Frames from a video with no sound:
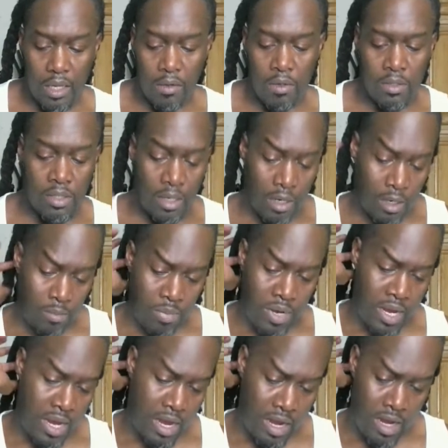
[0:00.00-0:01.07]
I want to talk
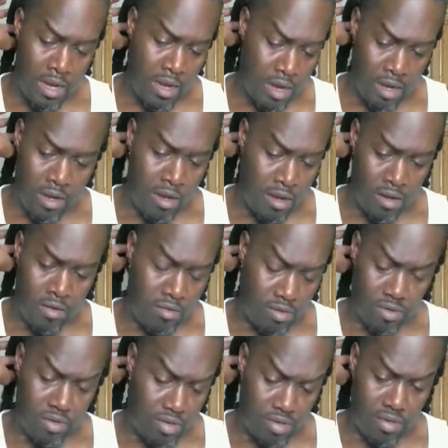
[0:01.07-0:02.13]
about
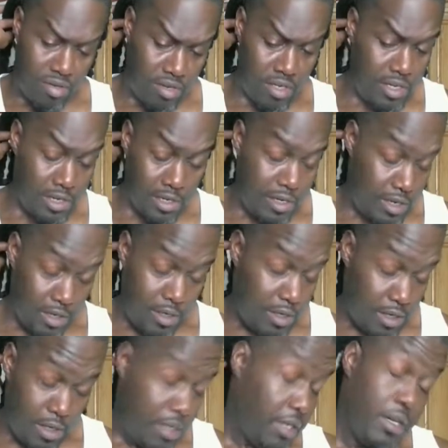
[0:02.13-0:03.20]

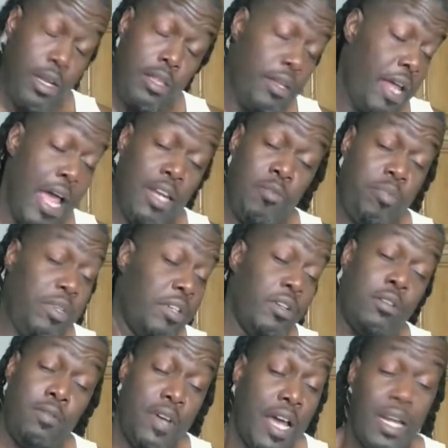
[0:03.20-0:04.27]
another act of
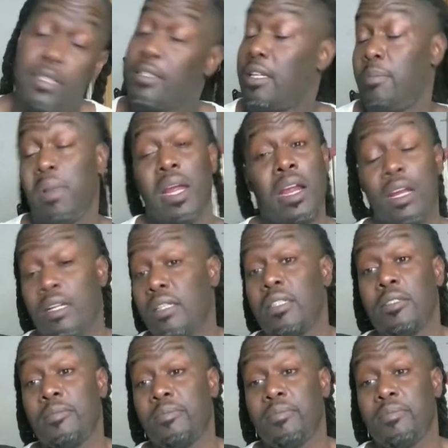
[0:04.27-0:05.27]
political violence in America,